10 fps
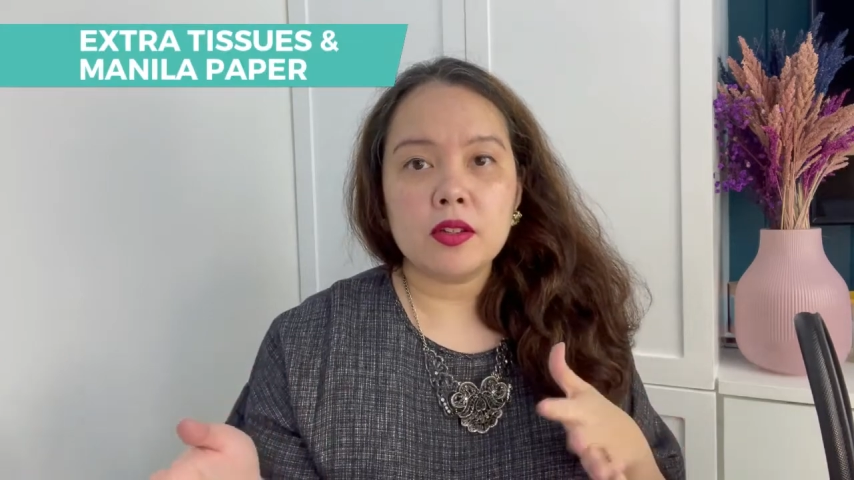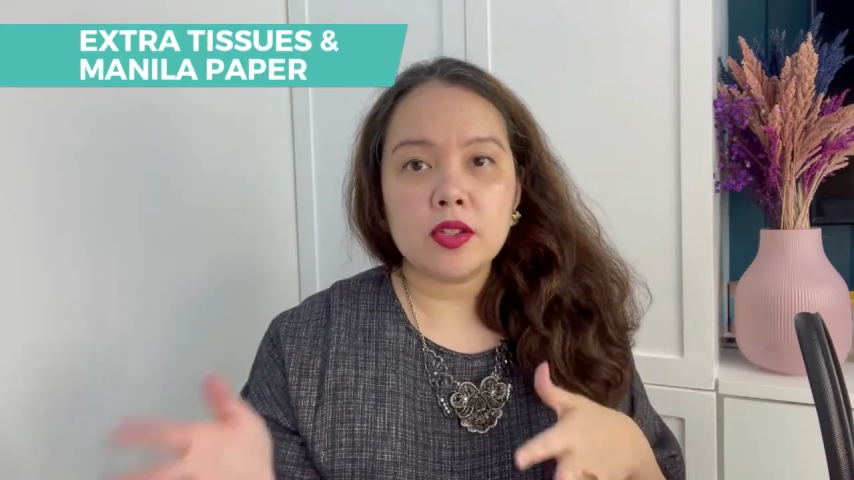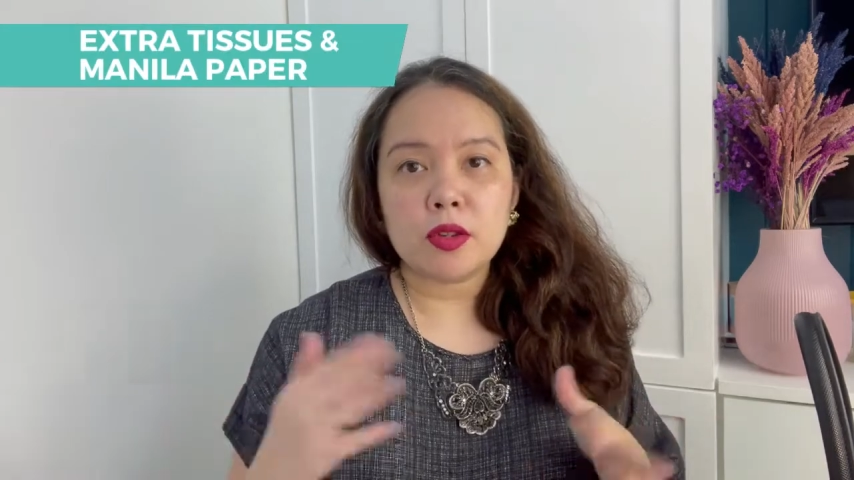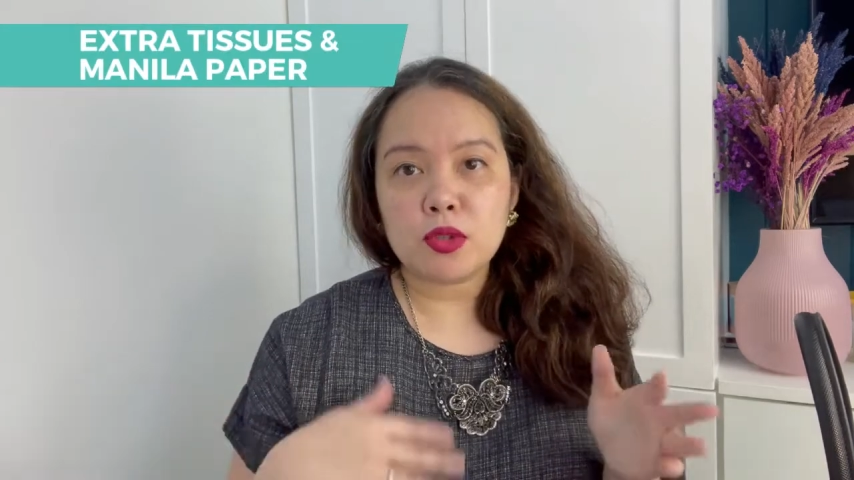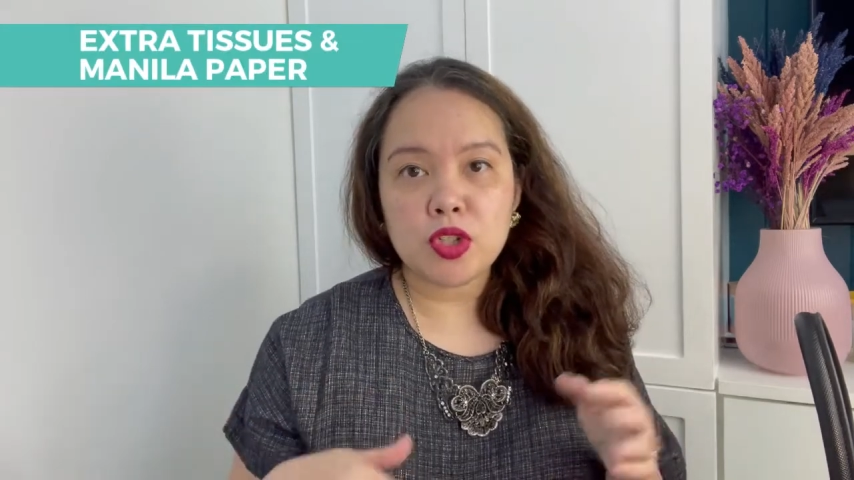
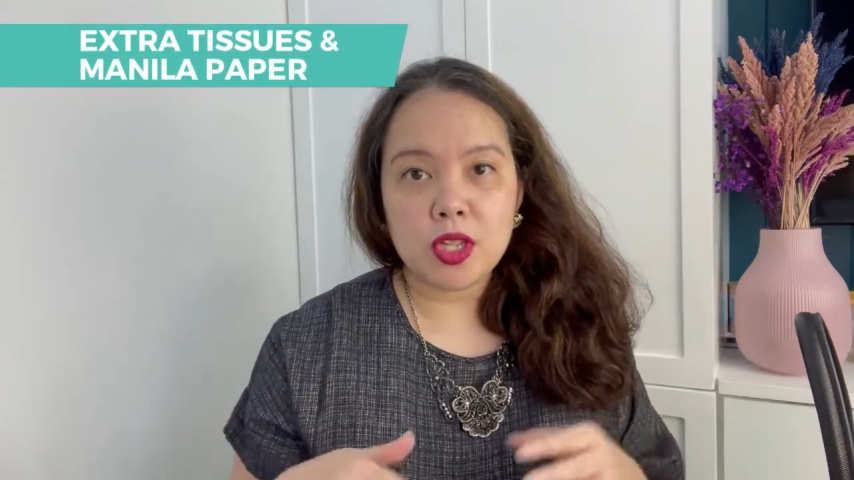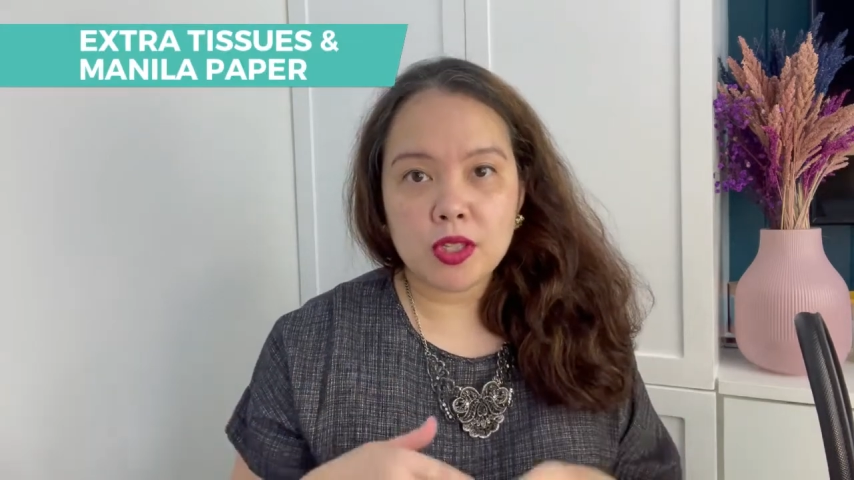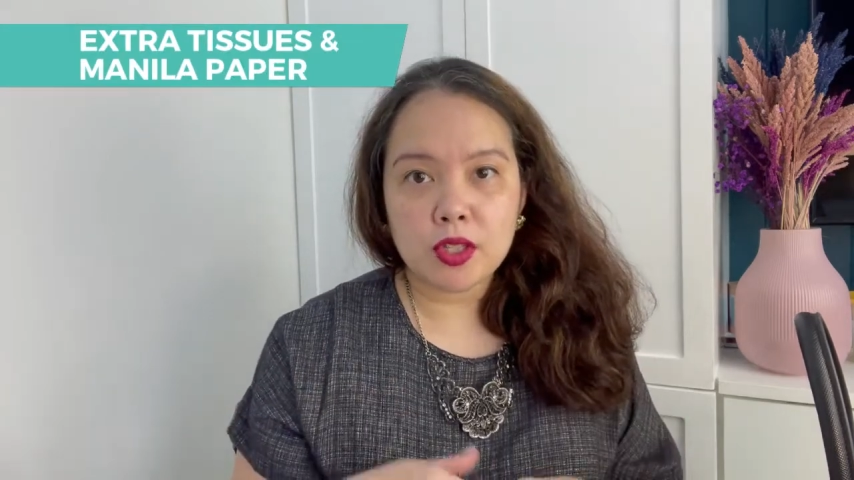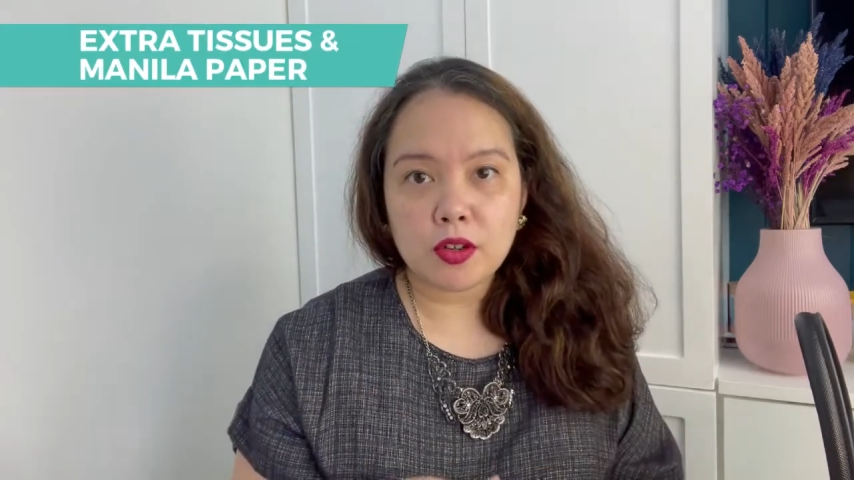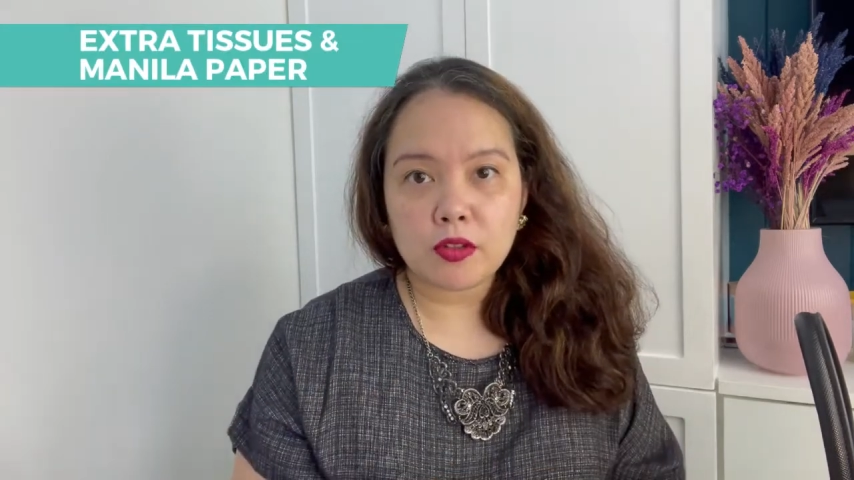some
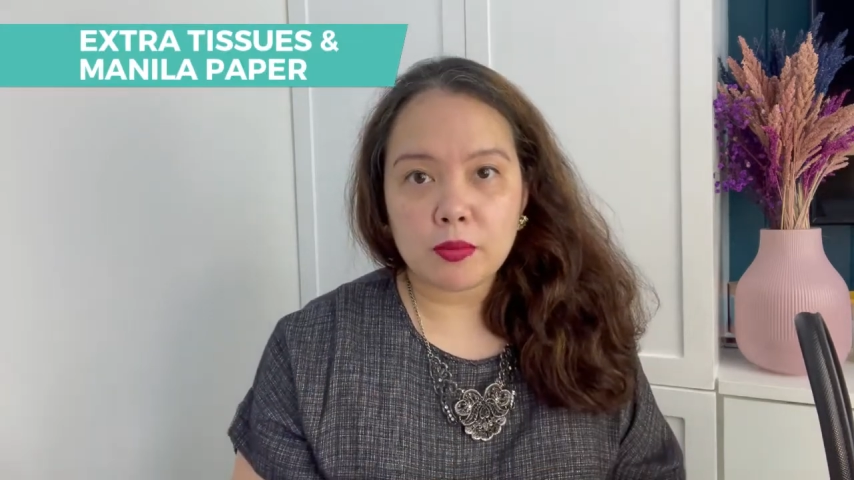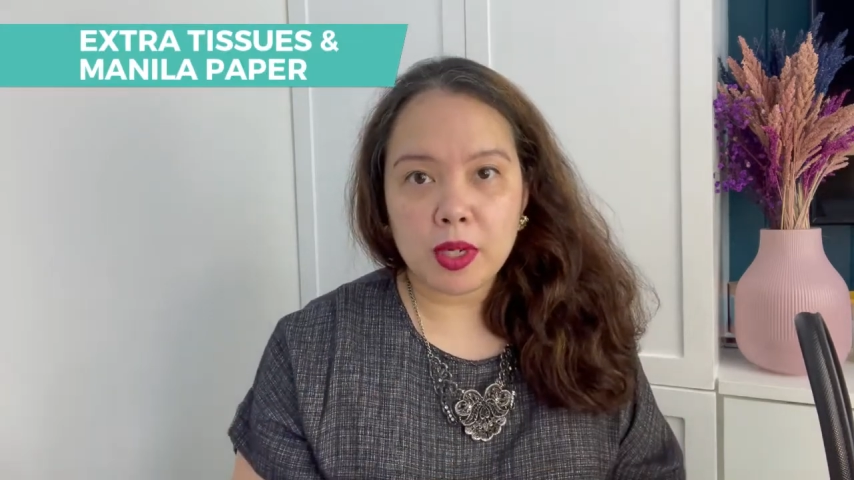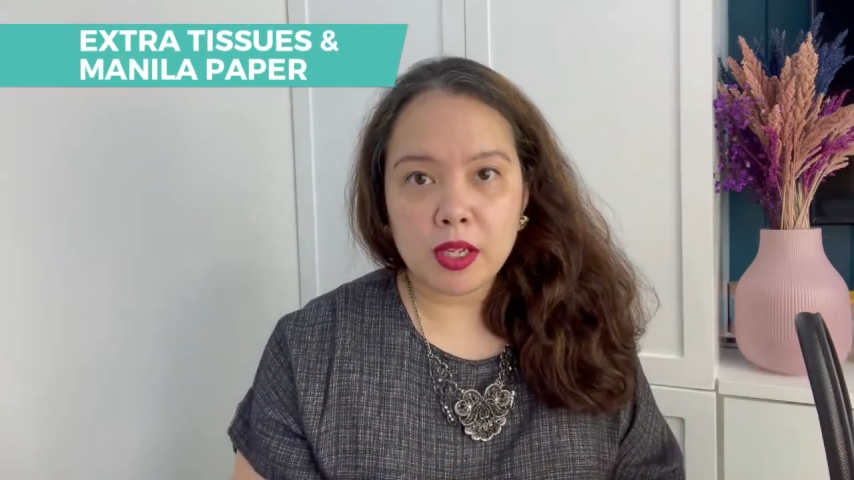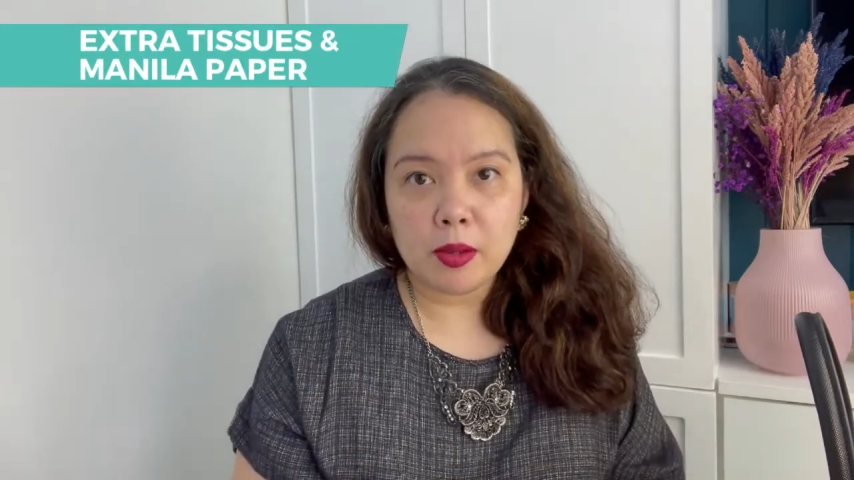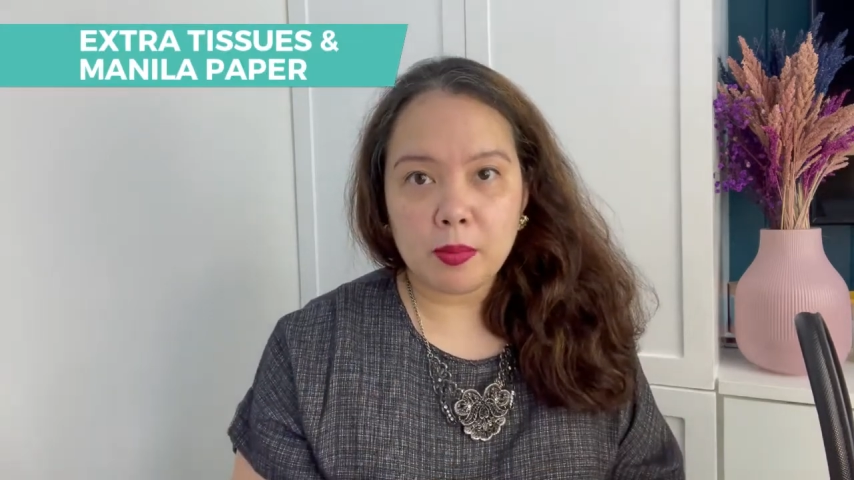sheets of manila